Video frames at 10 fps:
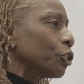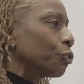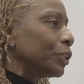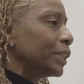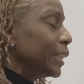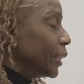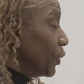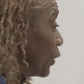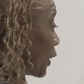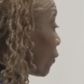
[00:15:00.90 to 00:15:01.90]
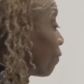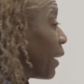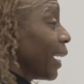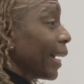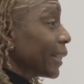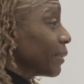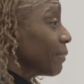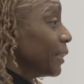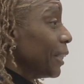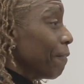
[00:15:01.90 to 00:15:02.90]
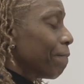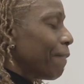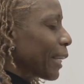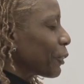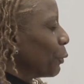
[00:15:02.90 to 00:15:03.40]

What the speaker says: children just fine. In fact,